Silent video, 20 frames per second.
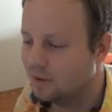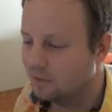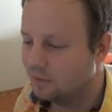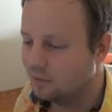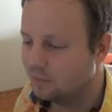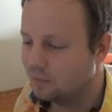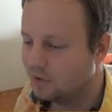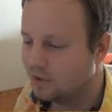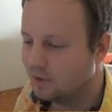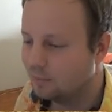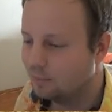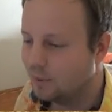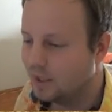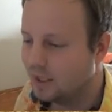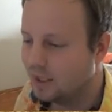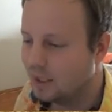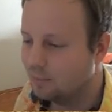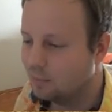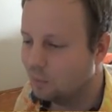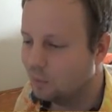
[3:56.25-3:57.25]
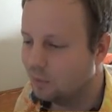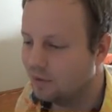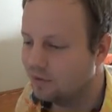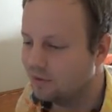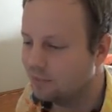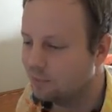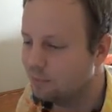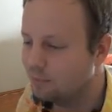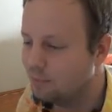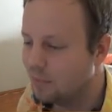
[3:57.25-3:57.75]
So I'm just going to pick up all
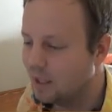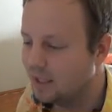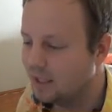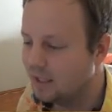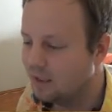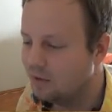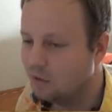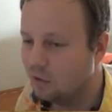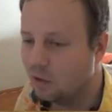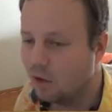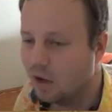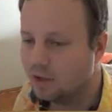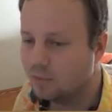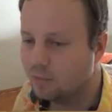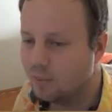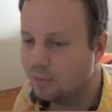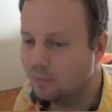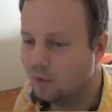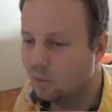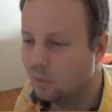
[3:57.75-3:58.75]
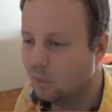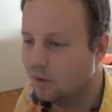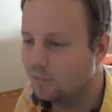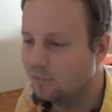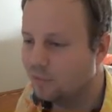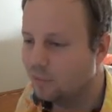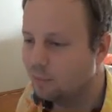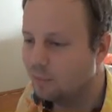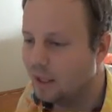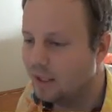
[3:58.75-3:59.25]
this money. Do you guys remember the
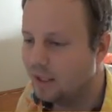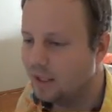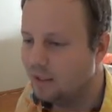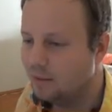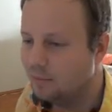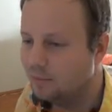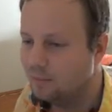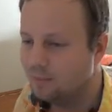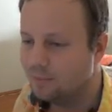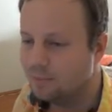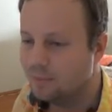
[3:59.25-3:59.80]
word for money?